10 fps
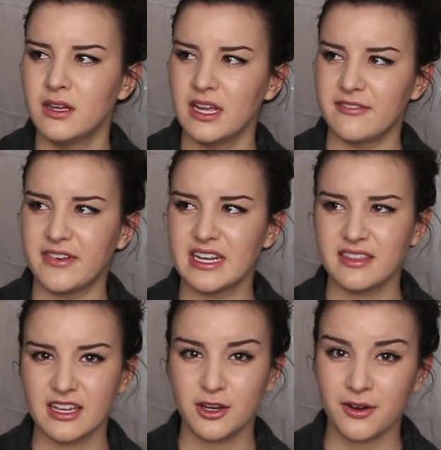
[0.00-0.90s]
if
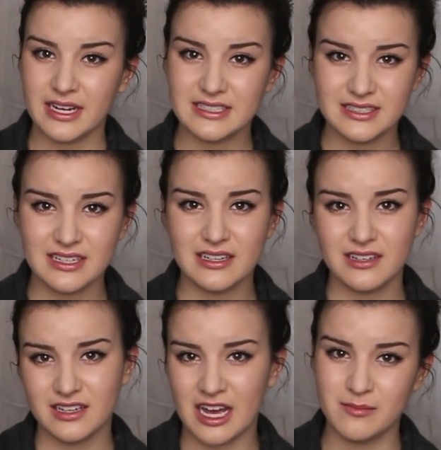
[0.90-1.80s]
anything
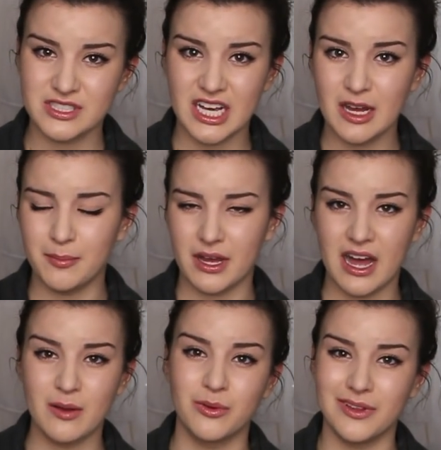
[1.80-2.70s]
crazy comes up,
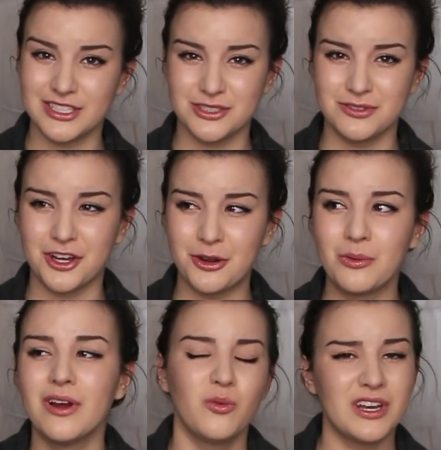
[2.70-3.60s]
I will let you
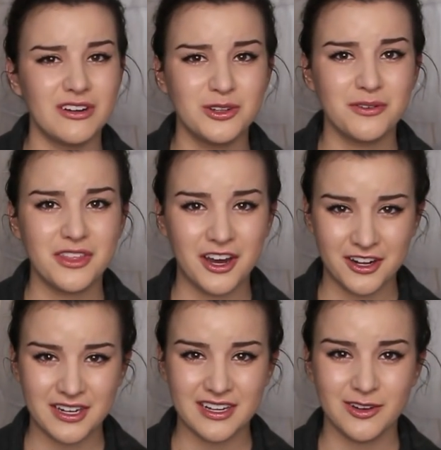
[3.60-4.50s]
know. We don't know if the
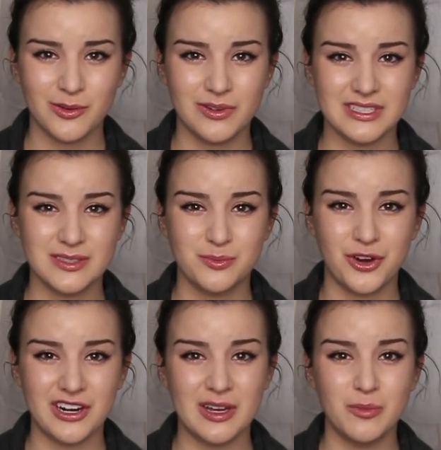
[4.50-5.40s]
hernia was
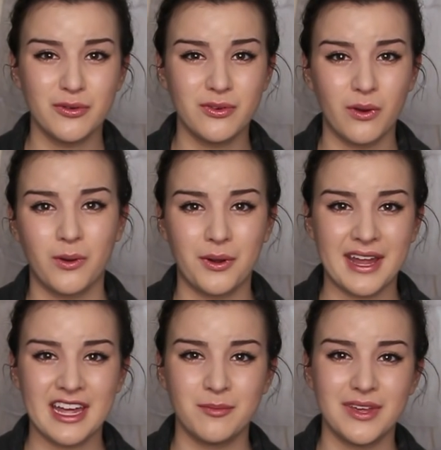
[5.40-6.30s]
brought up before
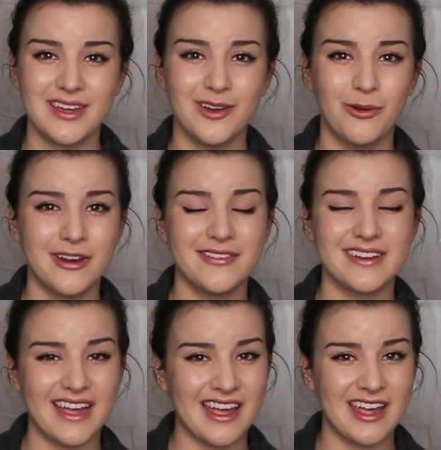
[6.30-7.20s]
Orkambi or if
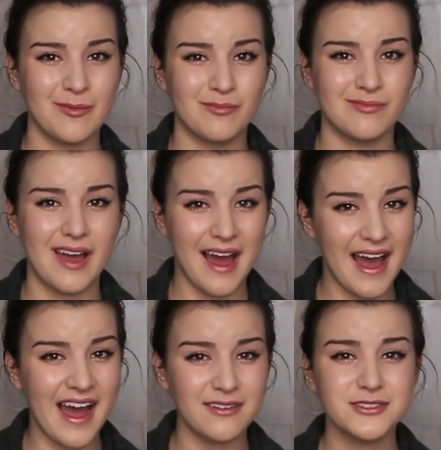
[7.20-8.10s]
it came
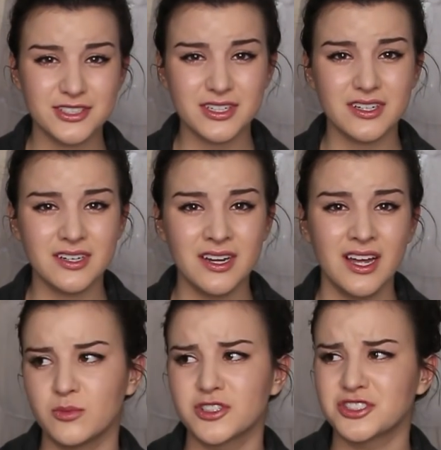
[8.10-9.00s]
after.
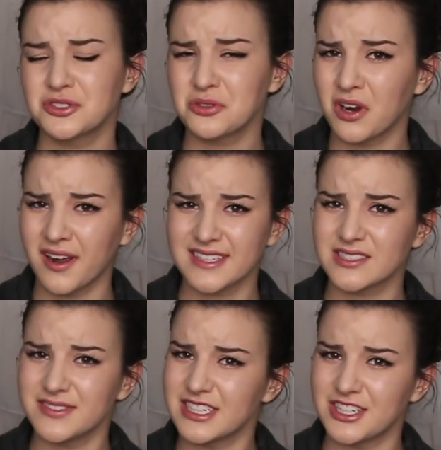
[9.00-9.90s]
We're trying
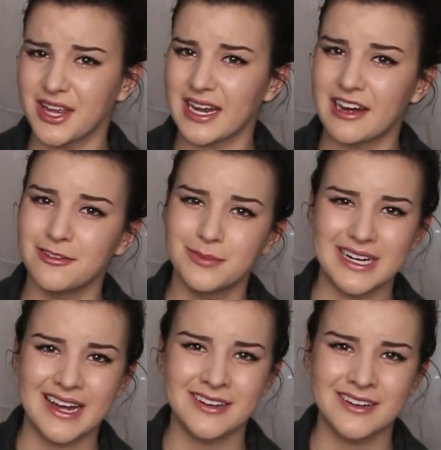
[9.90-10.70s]
to figure that out, but I